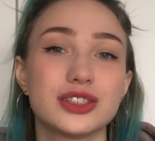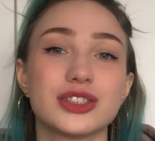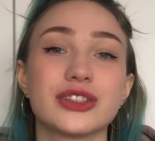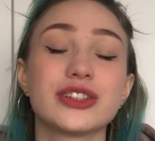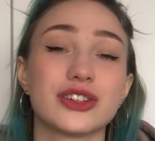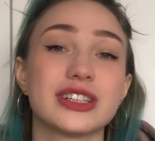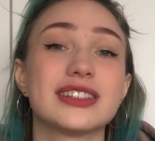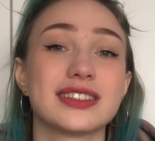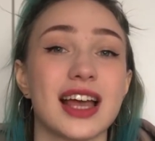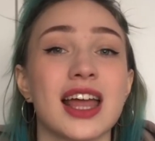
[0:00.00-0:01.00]
sure your
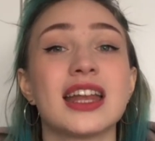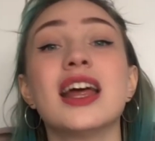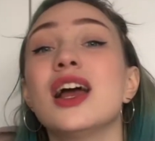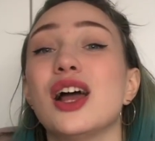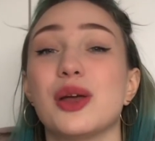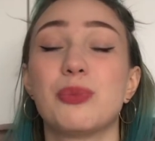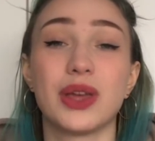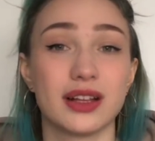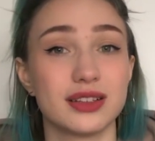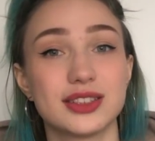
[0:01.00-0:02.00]
design
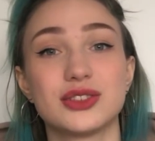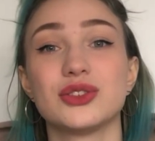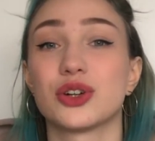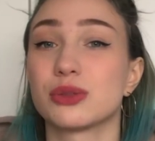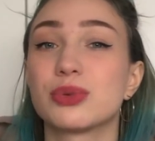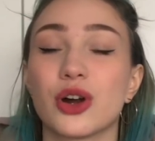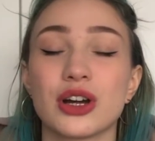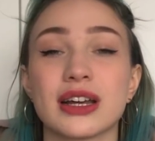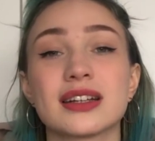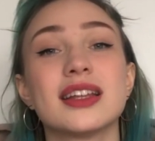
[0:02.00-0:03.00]
appeals to your
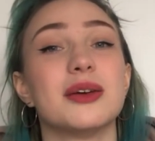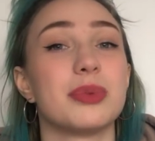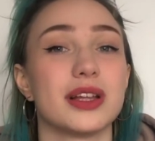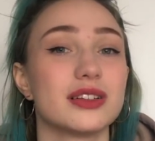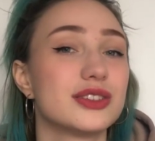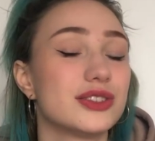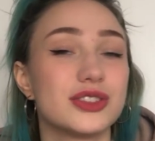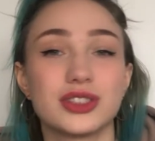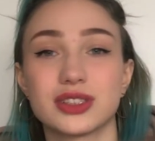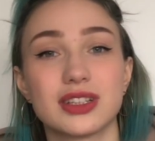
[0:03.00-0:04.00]
product, appeals to
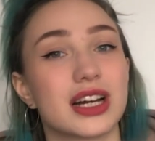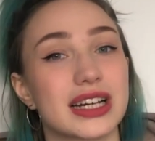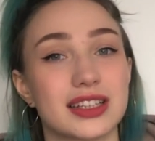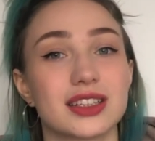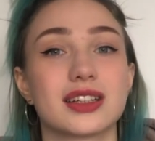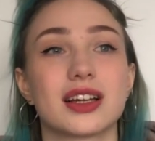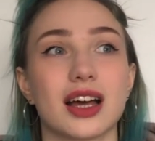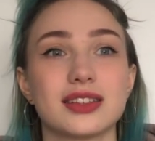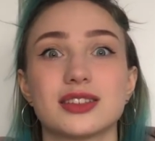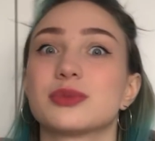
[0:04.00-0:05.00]
your target
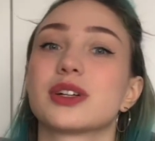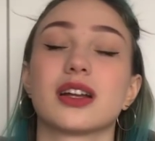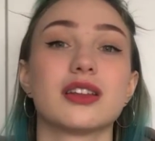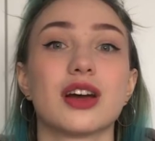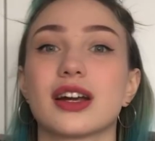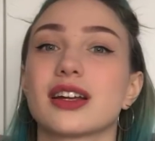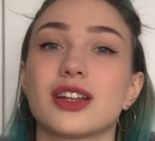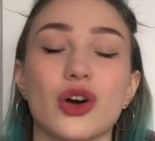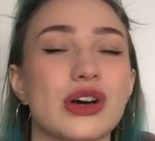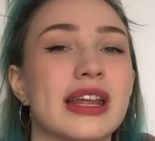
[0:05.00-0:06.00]
customer and
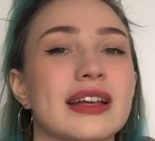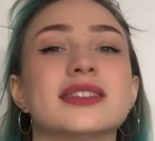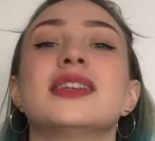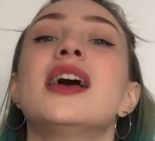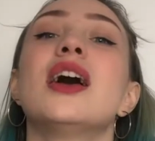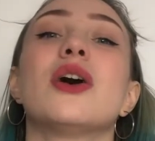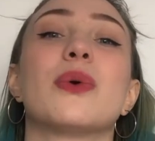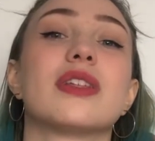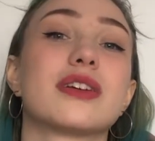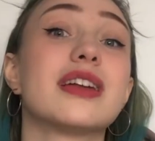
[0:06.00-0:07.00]
target audience,
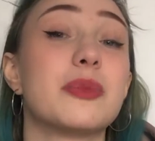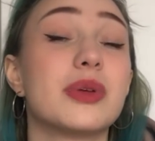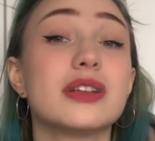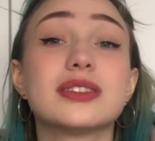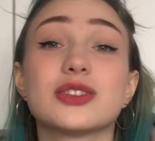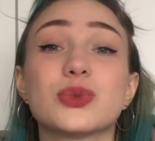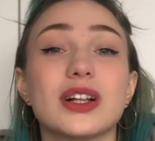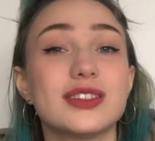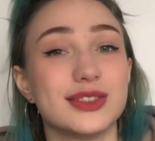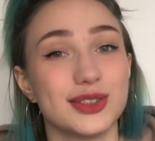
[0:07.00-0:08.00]
whether it appeals as
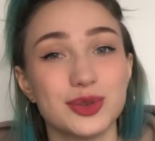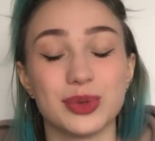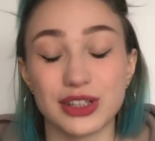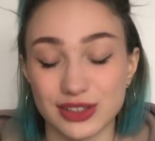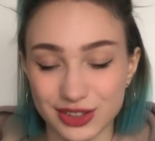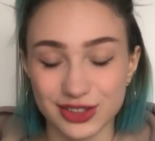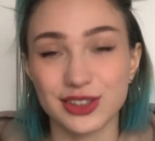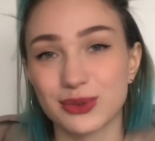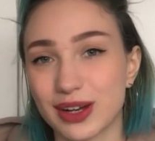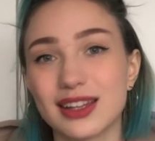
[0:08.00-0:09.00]
well to you because you're
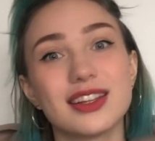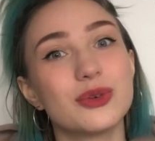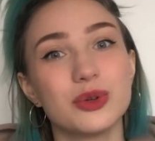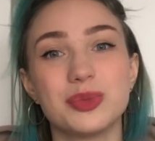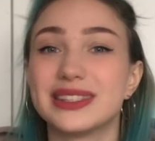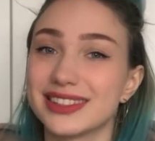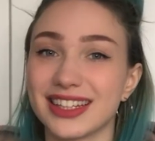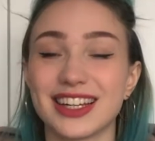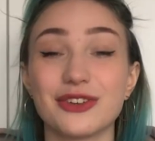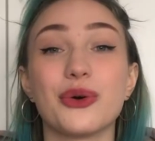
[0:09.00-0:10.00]
the one that will be
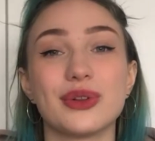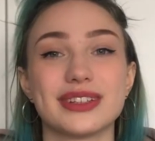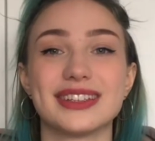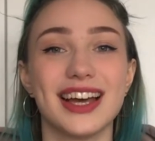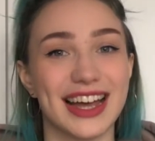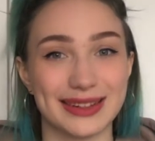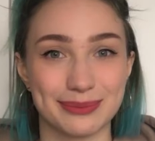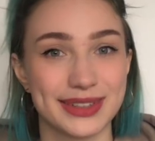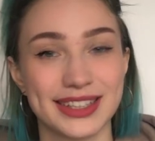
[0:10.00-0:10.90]
seeing it all the time.